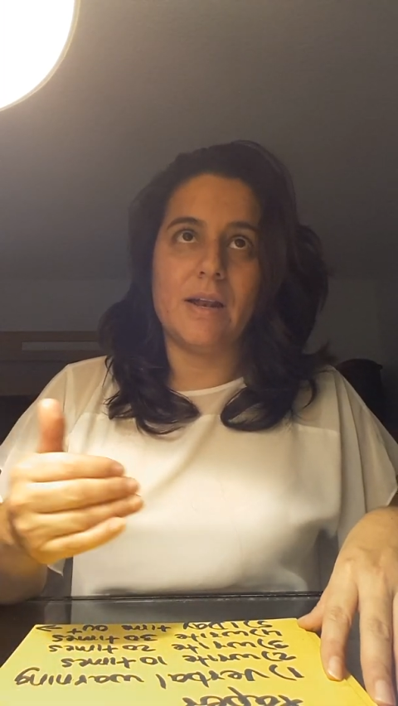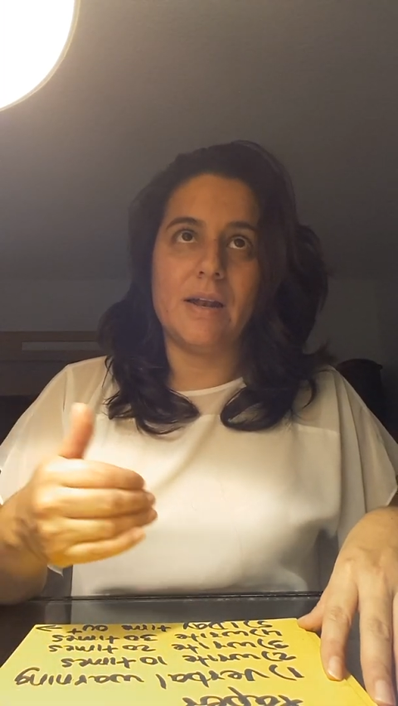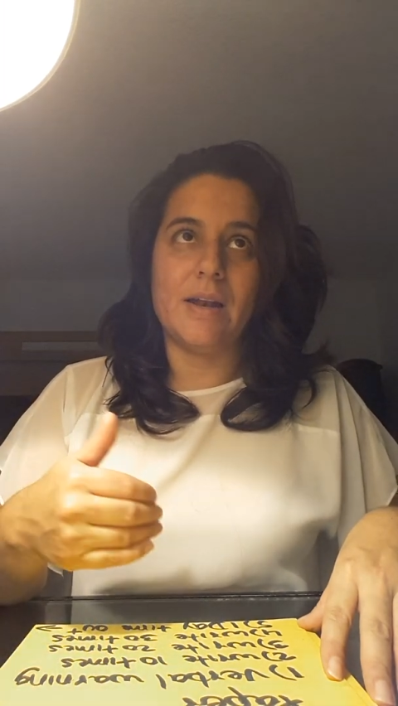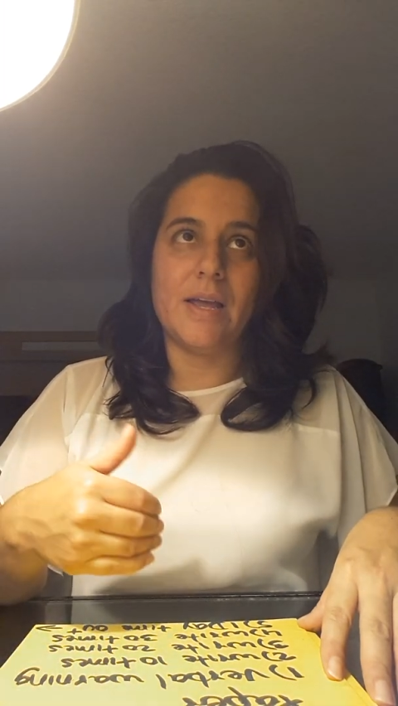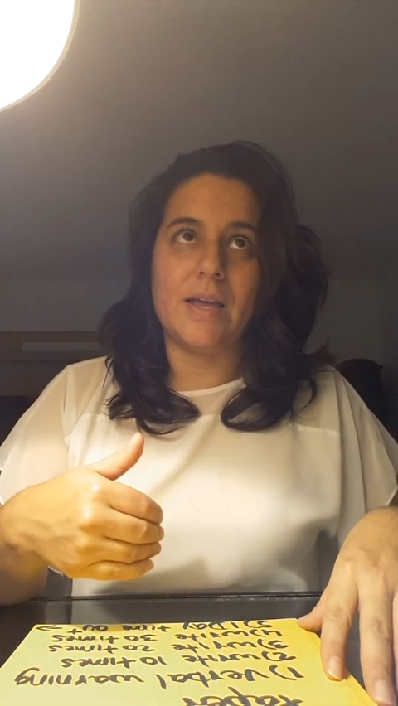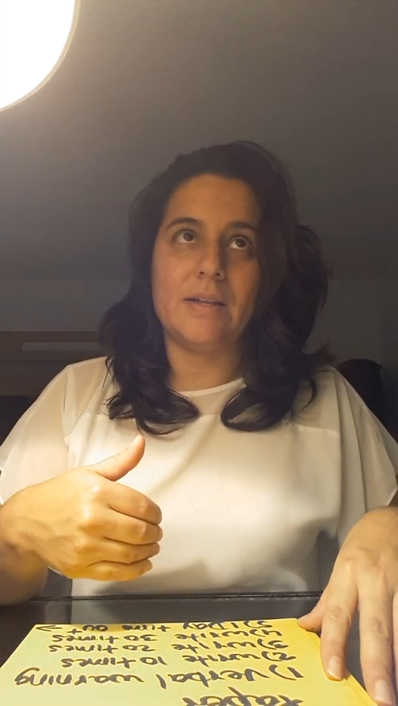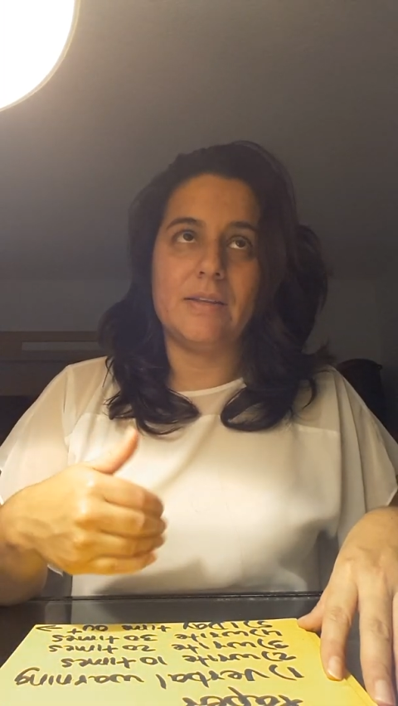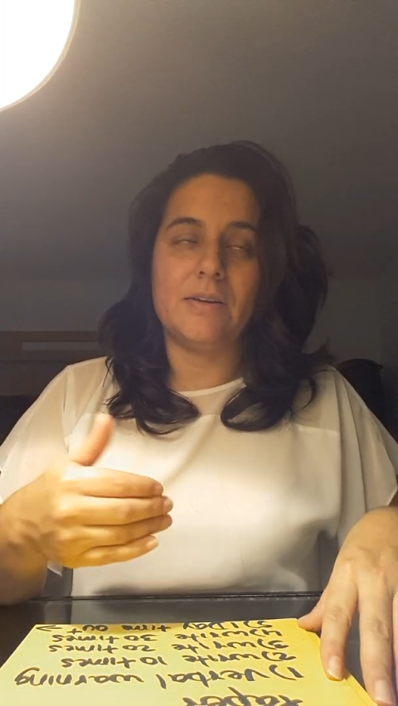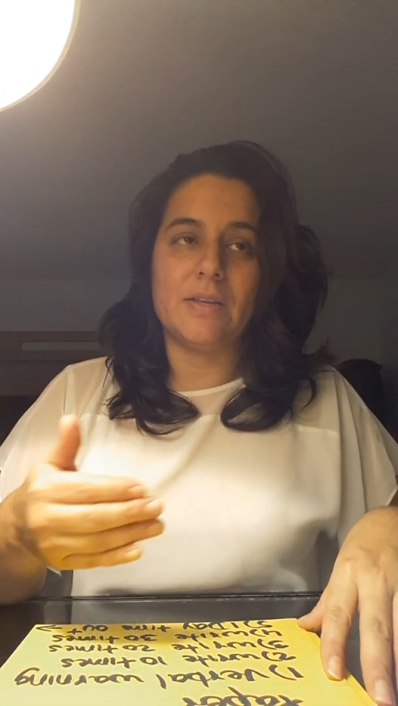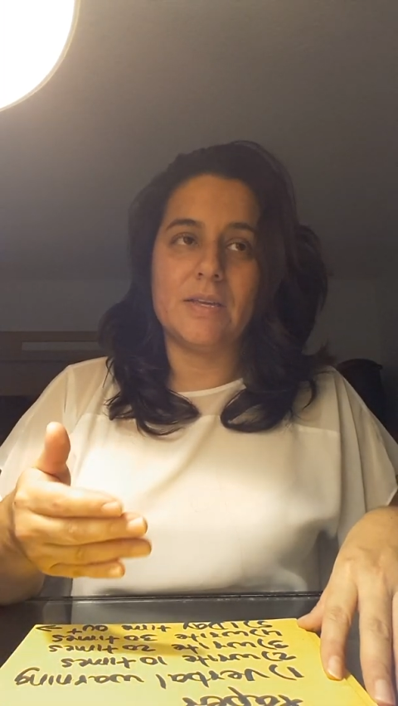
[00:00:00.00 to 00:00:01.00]
let
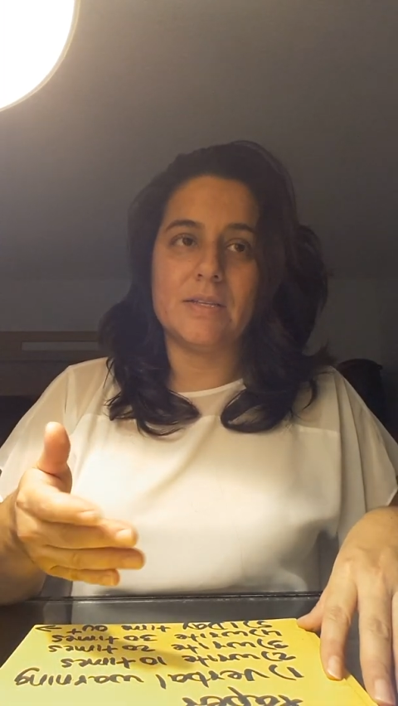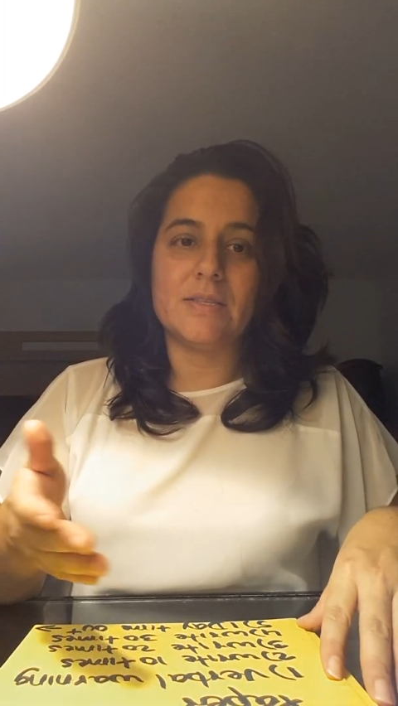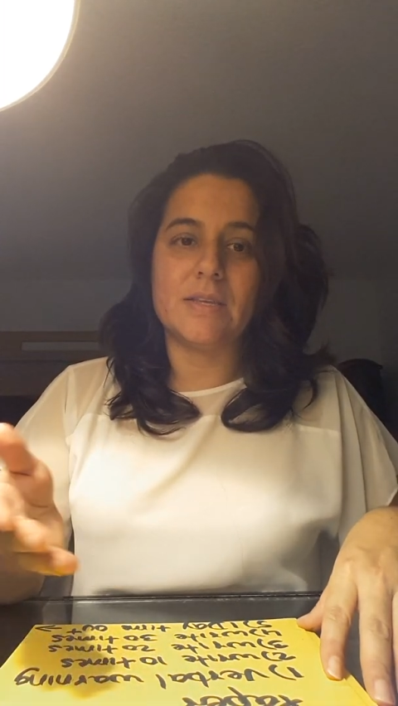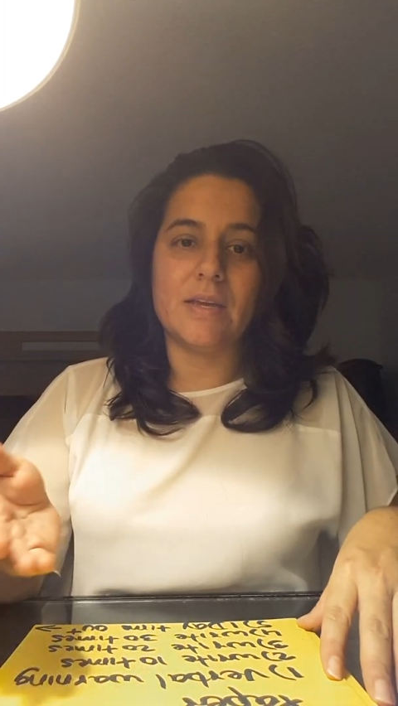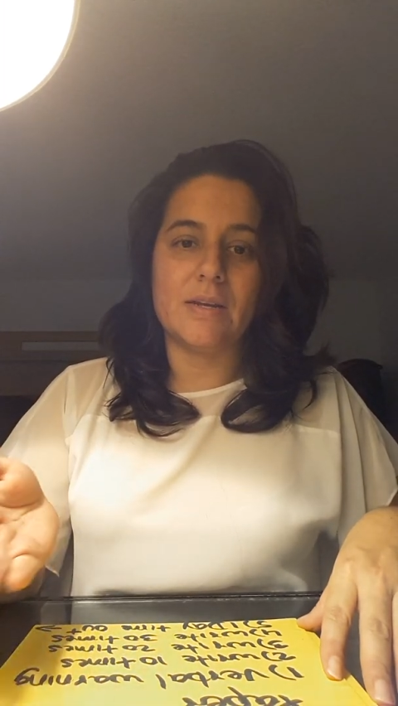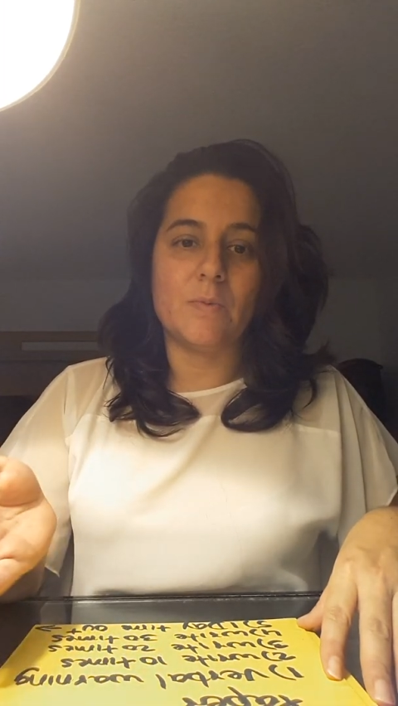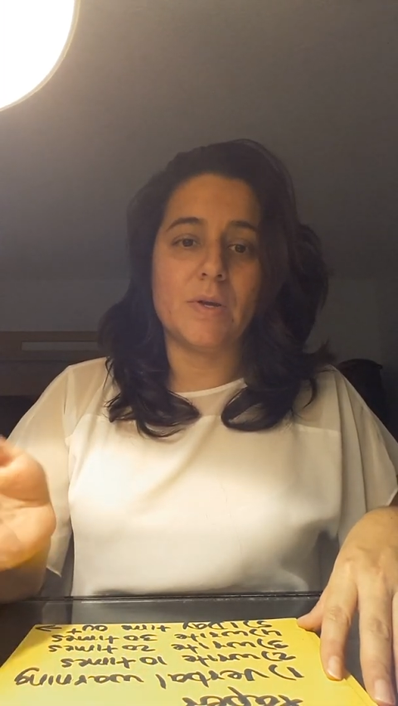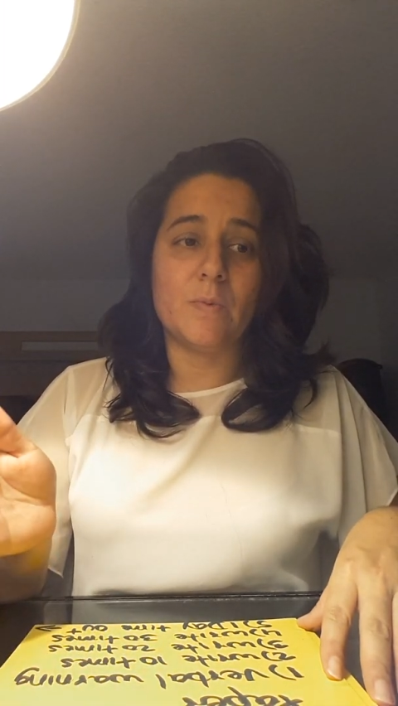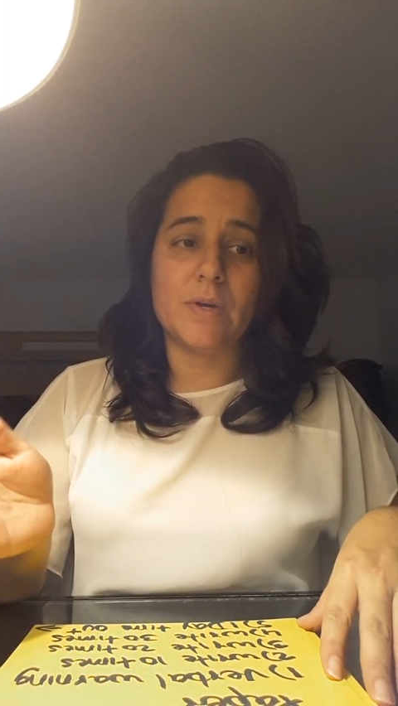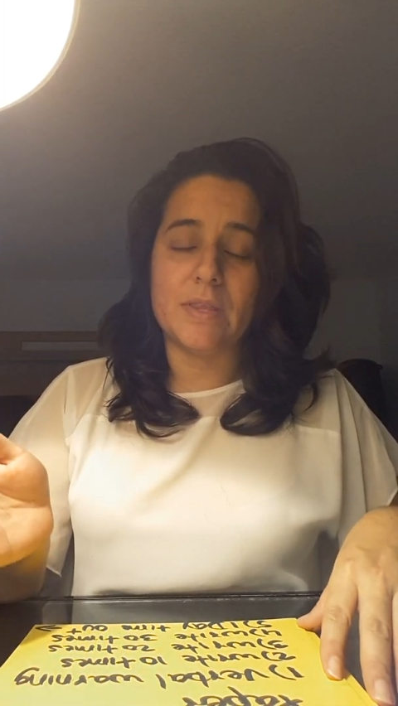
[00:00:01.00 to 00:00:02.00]
their kids get
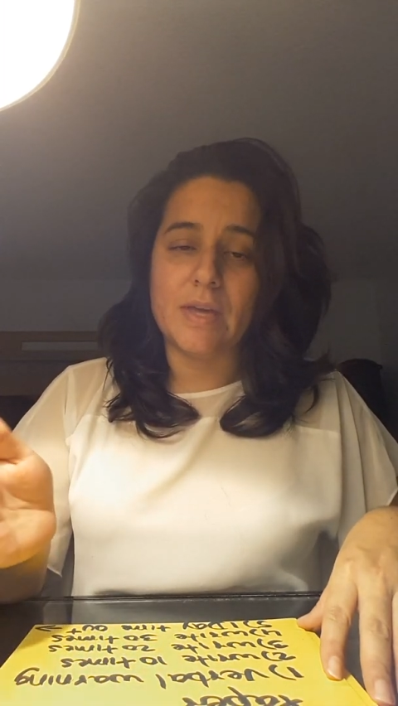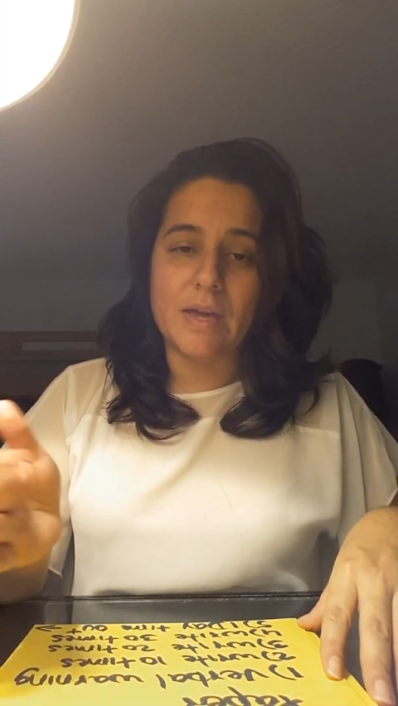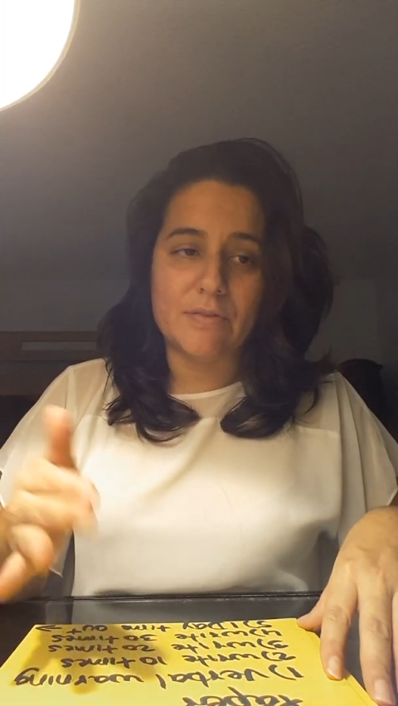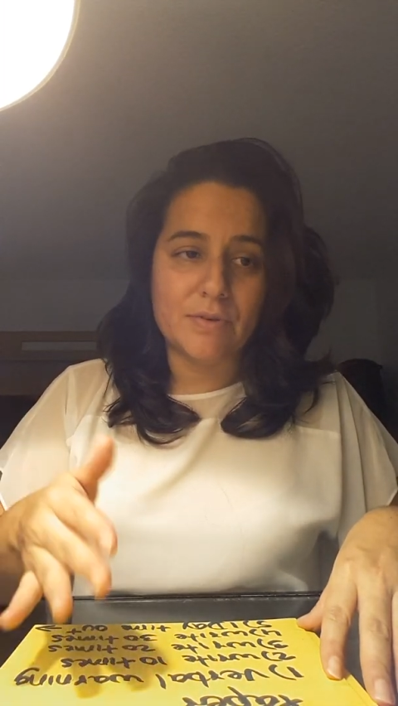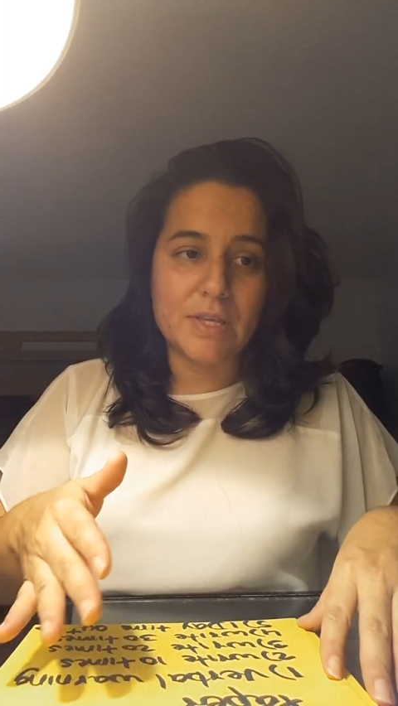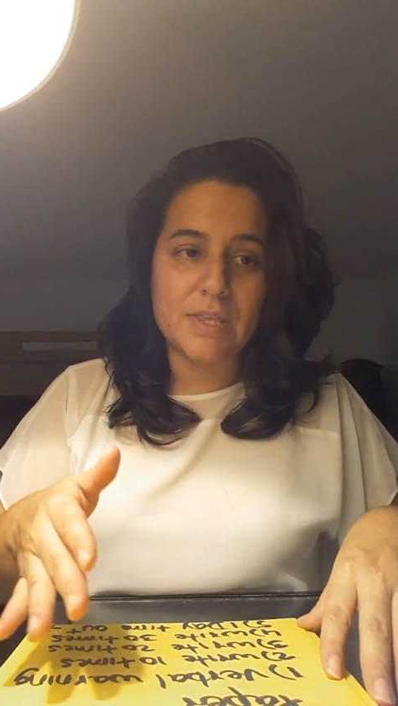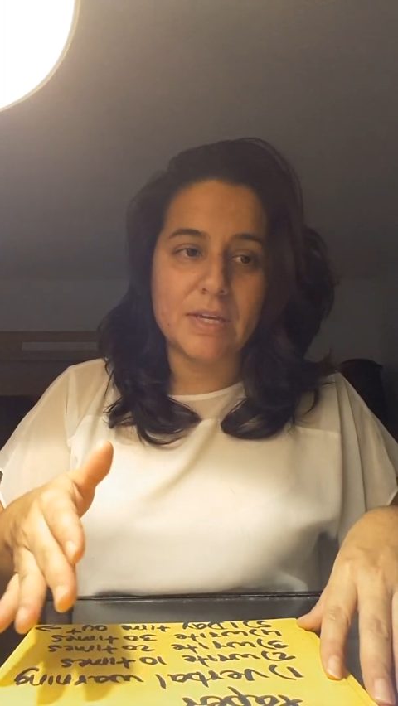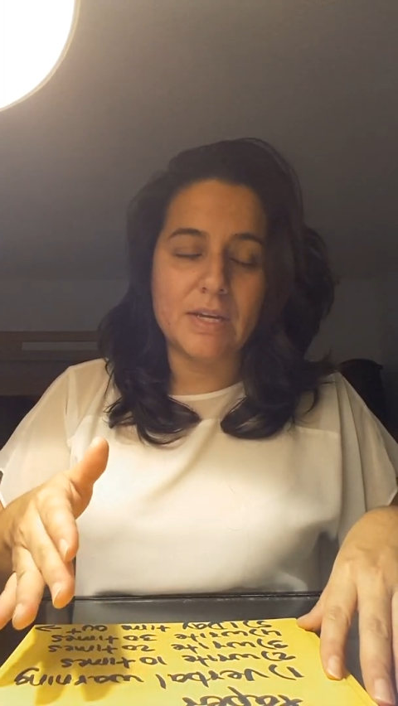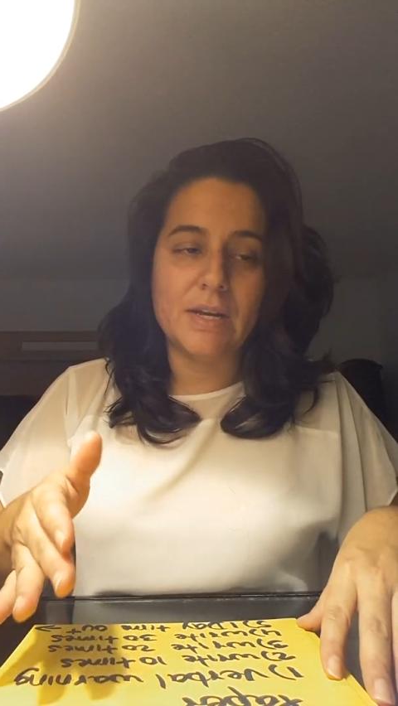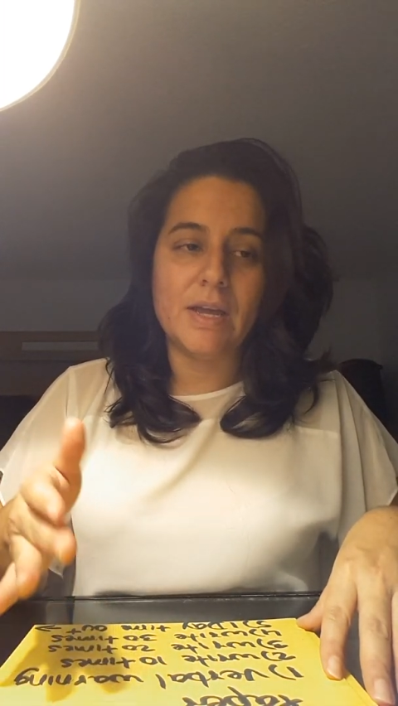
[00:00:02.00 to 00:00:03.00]
away with
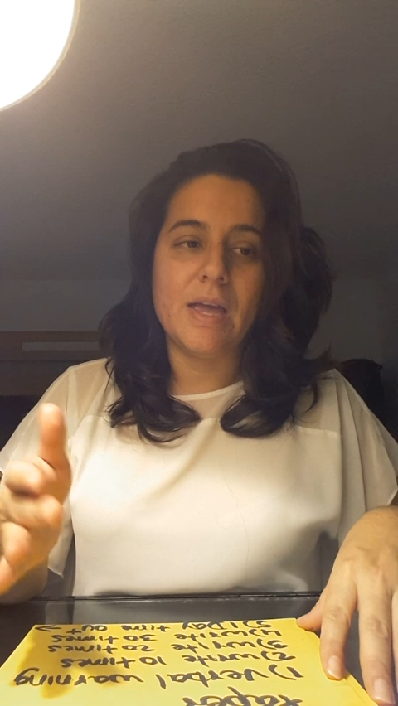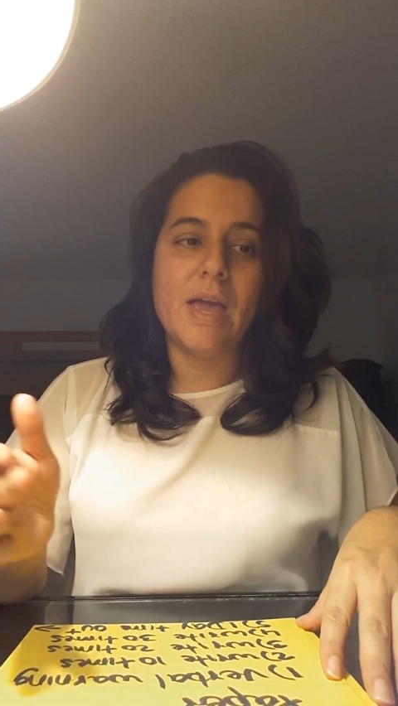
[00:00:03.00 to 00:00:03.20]
everything,